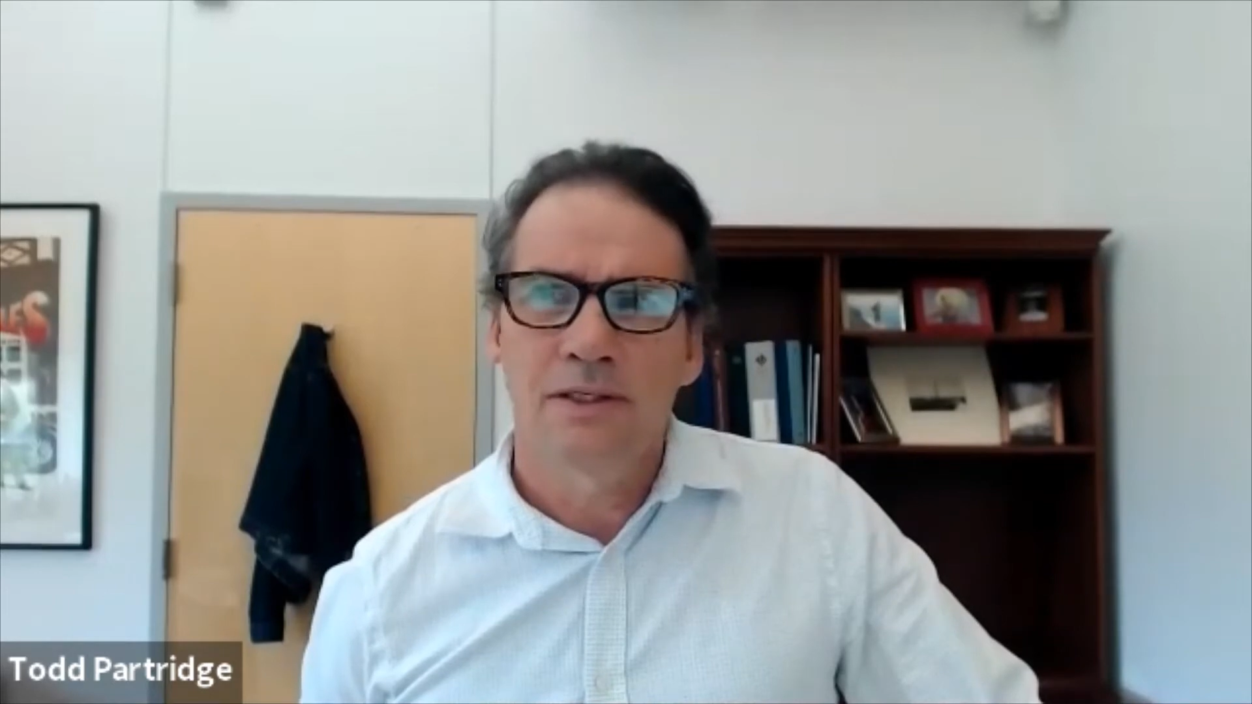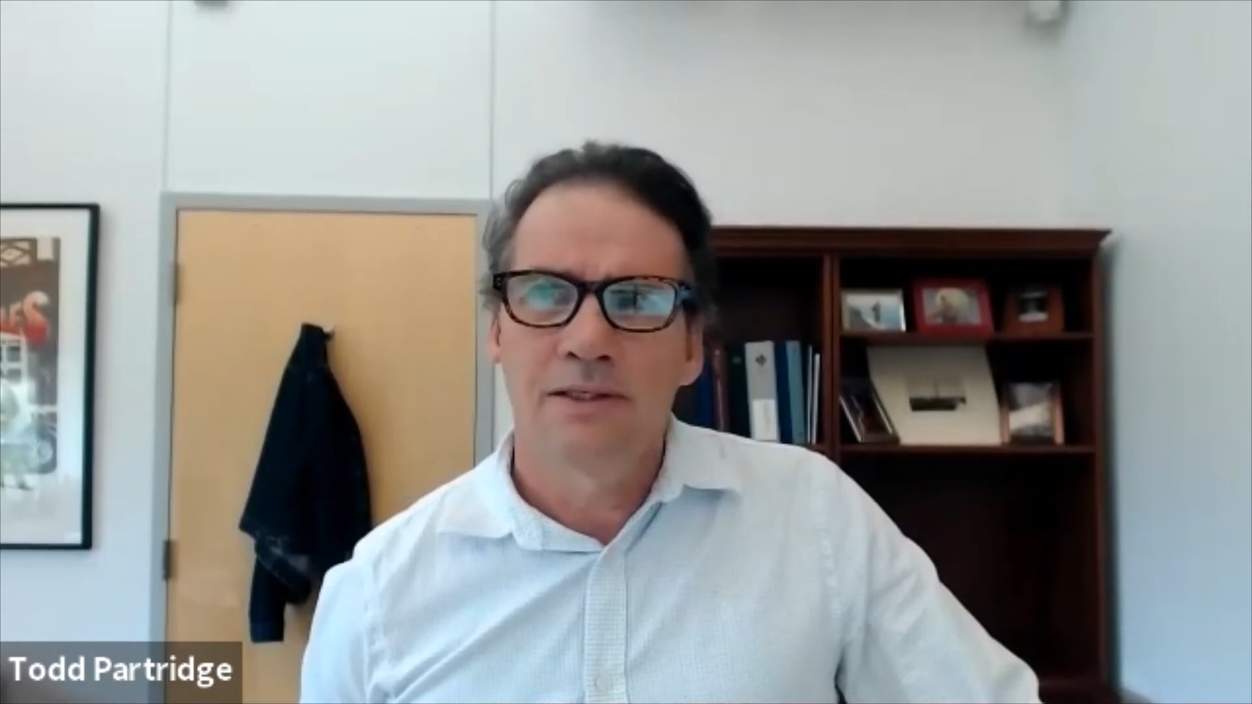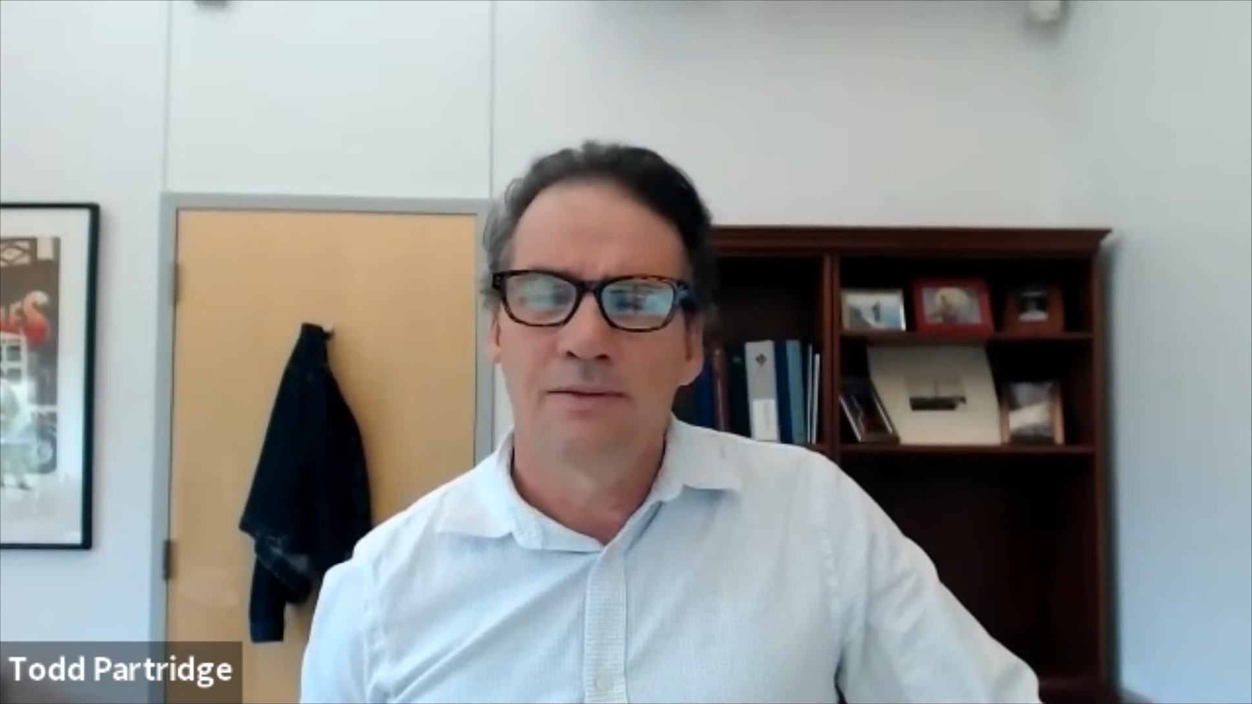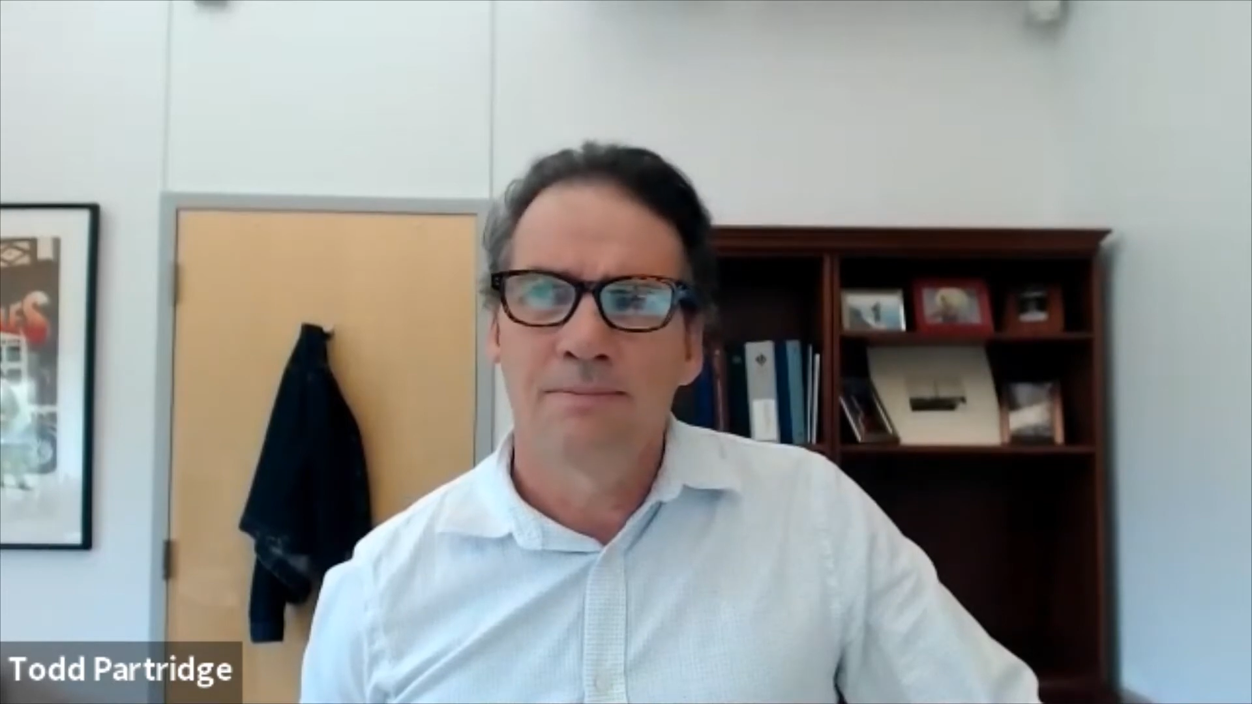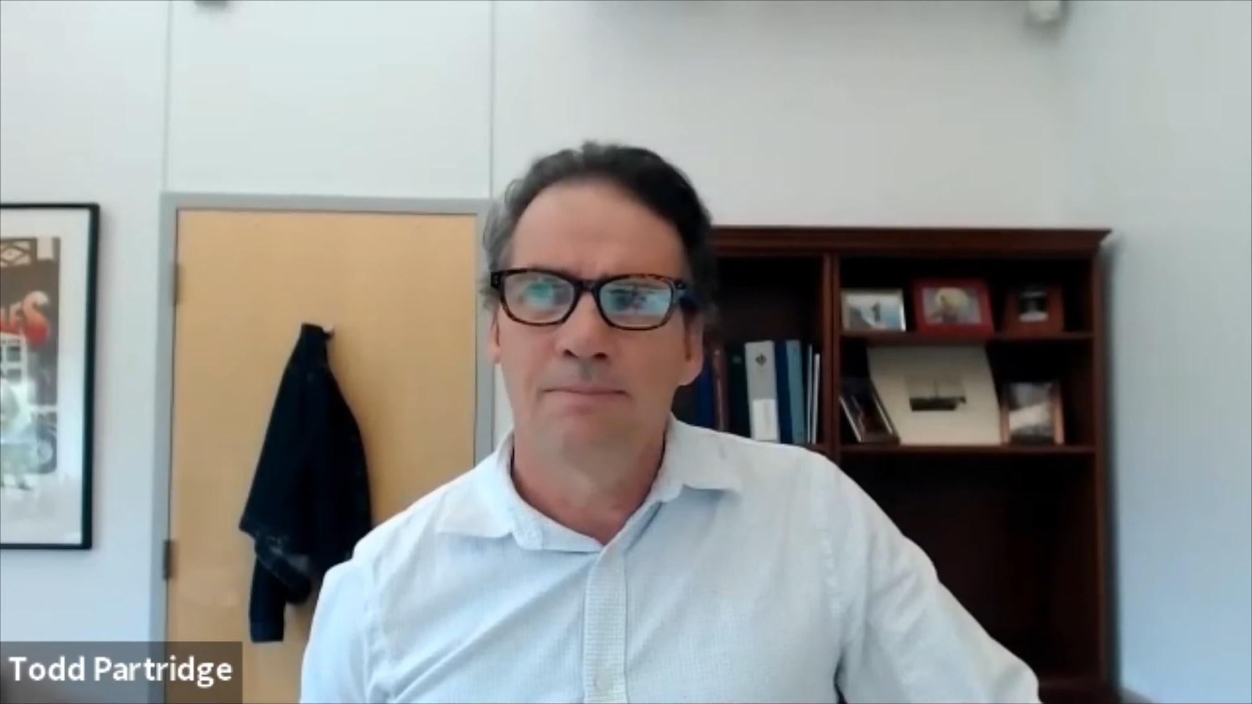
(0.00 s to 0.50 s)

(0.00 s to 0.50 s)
um,